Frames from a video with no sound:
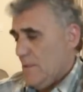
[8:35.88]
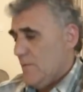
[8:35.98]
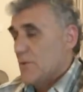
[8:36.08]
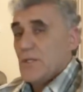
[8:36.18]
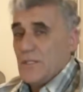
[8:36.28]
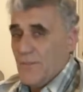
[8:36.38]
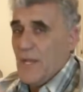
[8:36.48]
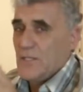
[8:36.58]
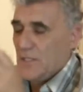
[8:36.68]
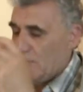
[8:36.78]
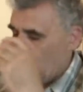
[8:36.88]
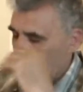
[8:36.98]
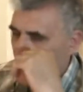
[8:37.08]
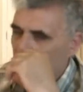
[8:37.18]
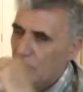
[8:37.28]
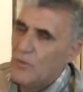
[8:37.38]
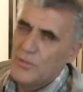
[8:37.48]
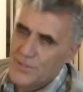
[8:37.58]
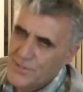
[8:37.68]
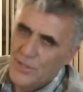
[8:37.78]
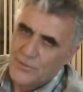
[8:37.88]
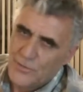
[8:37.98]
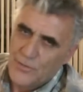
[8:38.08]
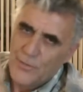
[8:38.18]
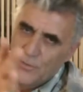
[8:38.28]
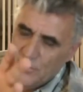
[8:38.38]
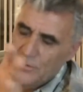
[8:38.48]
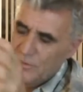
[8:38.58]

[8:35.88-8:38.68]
we're just imagining right now, no insult to Romeo or